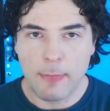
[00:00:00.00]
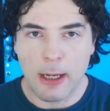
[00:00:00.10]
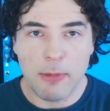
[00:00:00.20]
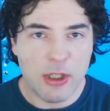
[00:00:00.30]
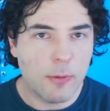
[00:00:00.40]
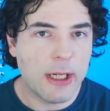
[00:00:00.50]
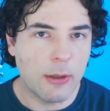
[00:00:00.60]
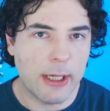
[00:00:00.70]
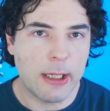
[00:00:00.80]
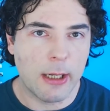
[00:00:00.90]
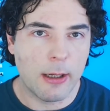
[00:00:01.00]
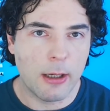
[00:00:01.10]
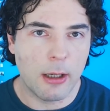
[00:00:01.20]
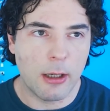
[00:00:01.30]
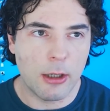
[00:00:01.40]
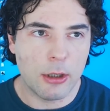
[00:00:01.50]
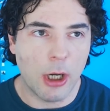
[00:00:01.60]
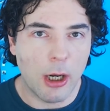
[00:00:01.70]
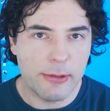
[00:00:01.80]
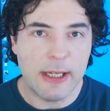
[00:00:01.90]
and we're talking like
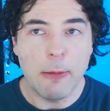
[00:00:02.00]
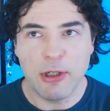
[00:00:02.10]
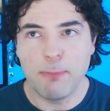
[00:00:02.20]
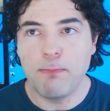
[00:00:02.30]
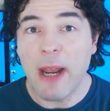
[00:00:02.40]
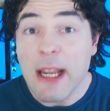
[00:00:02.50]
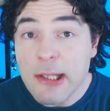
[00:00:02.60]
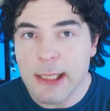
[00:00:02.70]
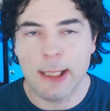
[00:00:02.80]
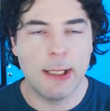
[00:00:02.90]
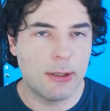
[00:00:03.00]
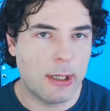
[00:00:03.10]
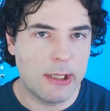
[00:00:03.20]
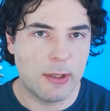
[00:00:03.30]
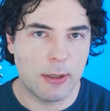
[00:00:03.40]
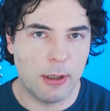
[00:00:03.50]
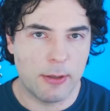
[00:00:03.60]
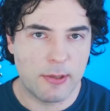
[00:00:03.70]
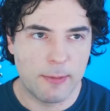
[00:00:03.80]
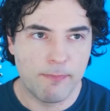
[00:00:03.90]
cards here which basically are Titan
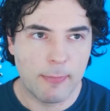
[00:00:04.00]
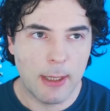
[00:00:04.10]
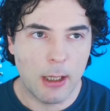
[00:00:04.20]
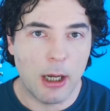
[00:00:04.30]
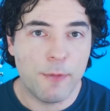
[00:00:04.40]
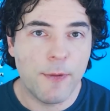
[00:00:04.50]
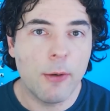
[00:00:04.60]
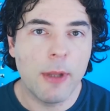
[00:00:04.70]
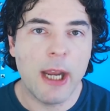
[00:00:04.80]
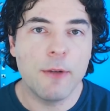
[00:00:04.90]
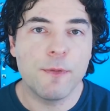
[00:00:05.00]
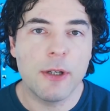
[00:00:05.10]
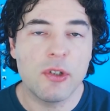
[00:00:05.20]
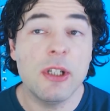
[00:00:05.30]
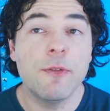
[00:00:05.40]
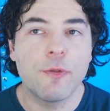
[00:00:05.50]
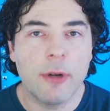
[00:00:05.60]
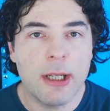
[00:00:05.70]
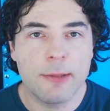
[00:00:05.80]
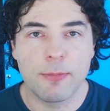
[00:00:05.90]
class. I feel that
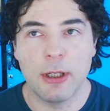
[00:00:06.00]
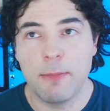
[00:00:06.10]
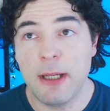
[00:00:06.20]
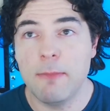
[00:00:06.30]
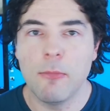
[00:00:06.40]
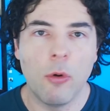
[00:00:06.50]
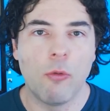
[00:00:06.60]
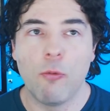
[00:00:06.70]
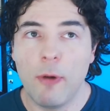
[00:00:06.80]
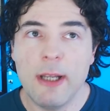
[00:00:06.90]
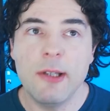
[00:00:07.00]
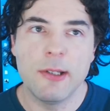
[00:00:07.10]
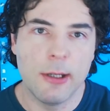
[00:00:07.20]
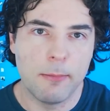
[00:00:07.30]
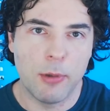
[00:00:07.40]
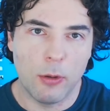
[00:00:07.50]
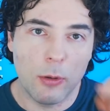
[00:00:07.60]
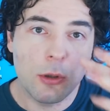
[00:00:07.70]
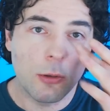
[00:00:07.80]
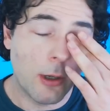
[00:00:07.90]
N33 is going to be more
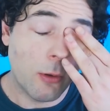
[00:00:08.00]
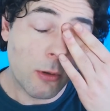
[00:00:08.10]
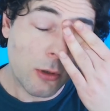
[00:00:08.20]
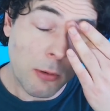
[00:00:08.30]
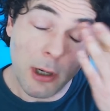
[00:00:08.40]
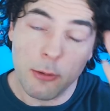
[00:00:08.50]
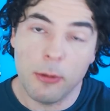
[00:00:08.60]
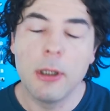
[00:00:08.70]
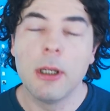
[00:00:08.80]
reasonable, quote unquote.